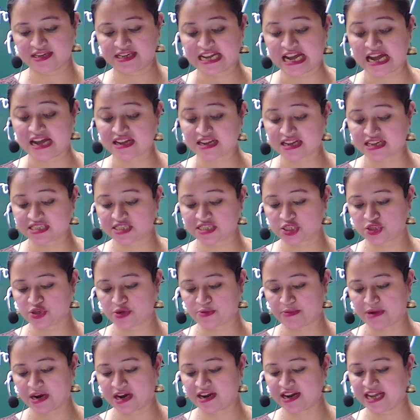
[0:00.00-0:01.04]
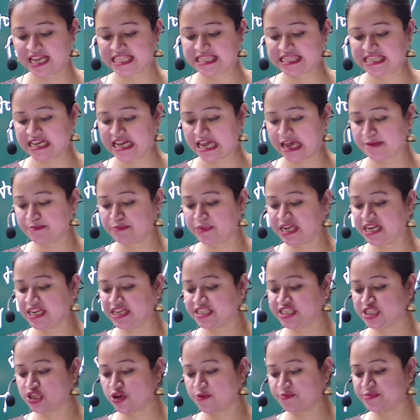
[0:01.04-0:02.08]
the customer, and the
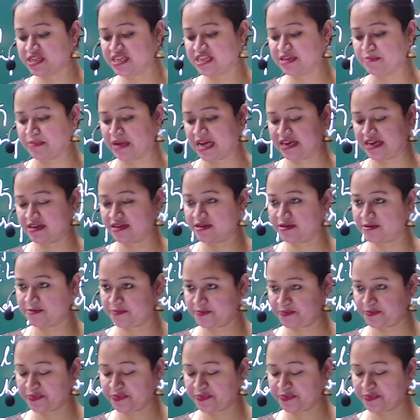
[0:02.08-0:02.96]
ability of the demander.